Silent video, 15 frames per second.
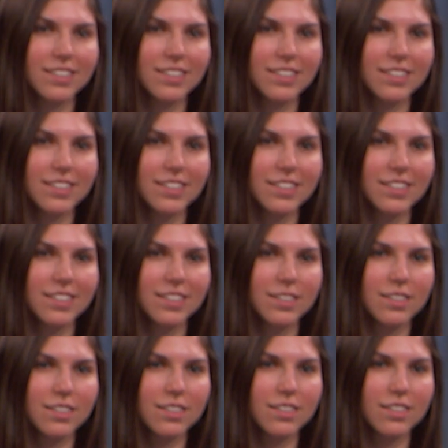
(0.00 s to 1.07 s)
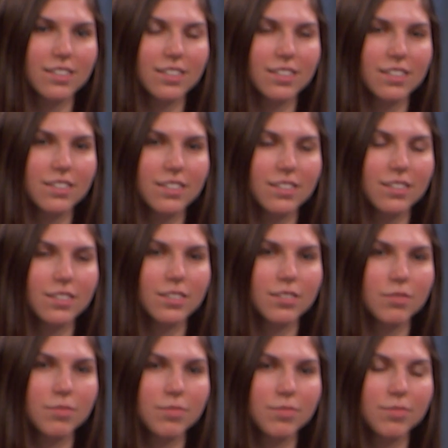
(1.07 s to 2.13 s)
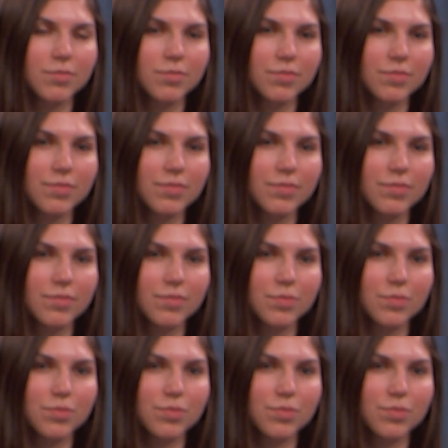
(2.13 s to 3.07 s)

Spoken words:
The person shown says nothing.